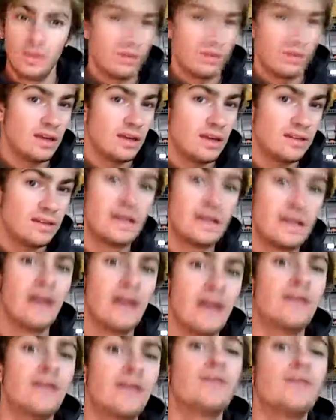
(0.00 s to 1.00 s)
They
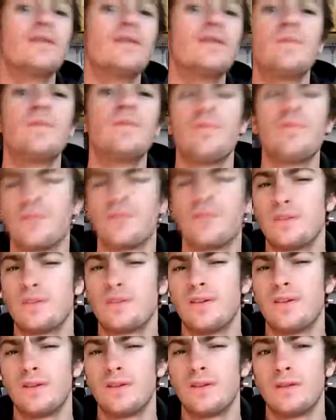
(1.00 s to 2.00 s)
send
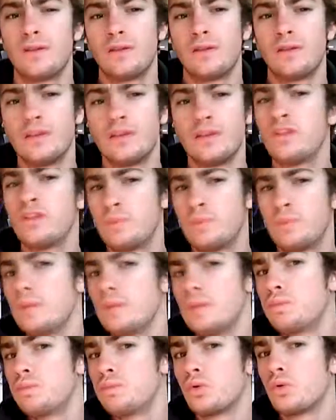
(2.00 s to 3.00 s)
these
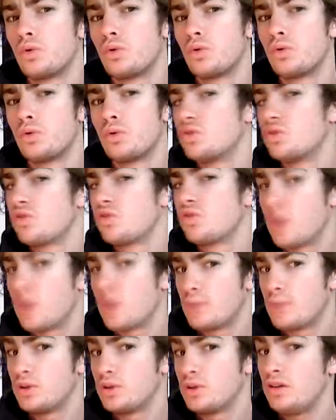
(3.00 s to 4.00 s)
people's
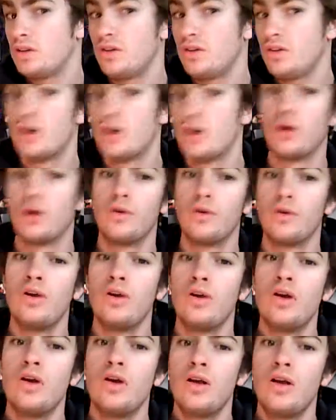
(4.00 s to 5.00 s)
family, uh,
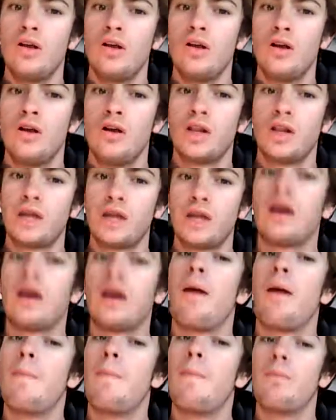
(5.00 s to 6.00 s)
like,
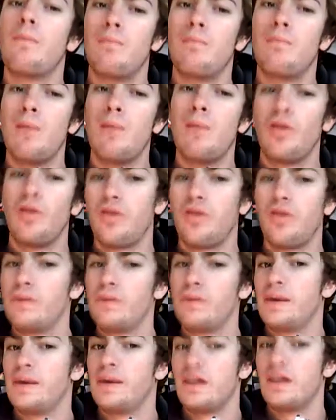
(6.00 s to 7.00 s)
monthly
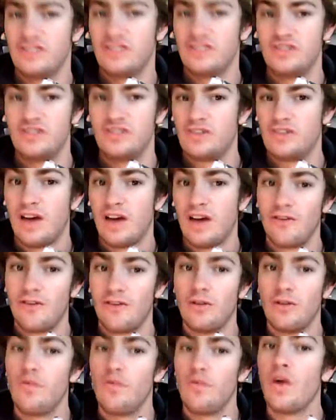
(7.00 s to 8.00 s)
pays and stuff
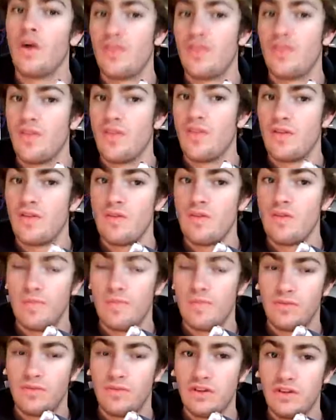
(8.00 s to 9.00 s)
of what
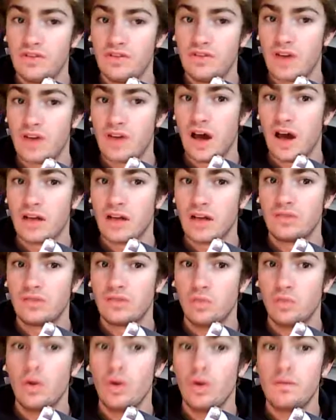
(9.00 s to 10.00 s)
these guys
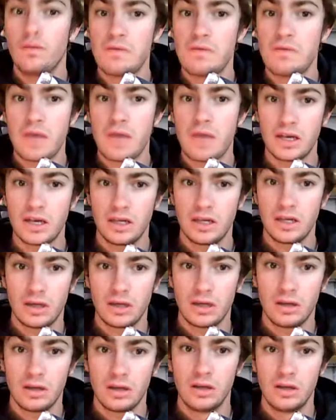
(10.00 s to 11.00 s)
would be
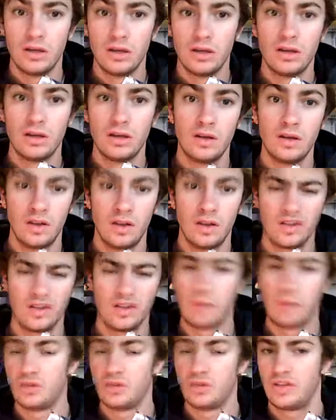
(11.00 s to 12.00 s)
making. It's
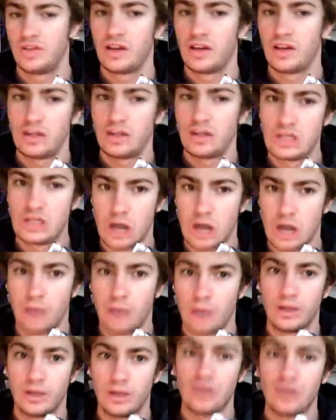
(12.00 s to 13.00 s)
almost like a
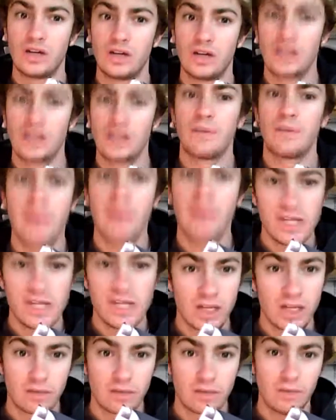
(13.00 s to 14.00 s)
job, like you're getting a
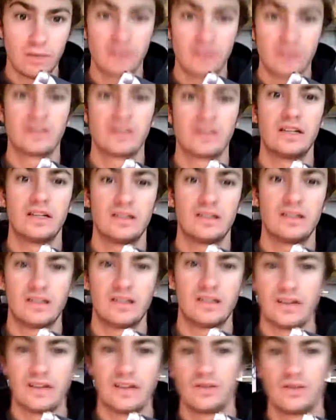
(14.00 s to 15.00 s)
paycheck, but it's getting
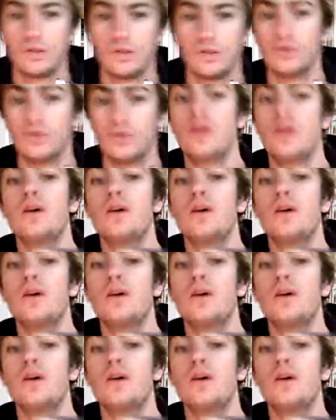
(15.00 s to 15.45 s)
sent to